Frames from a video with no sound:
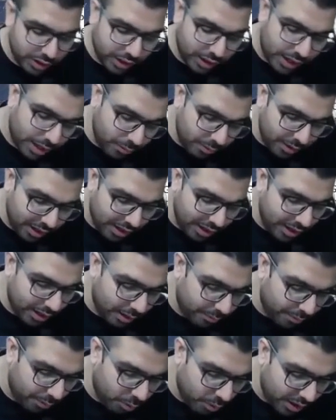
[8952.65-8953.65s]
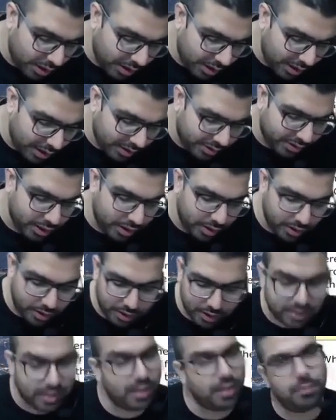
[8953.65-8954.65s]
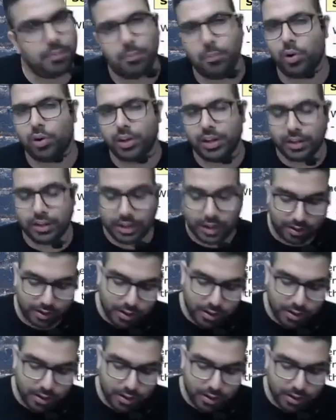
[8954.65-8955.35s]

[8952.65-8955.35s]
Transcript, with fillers: Are we clear everyone? Yes sir, nothing more than that.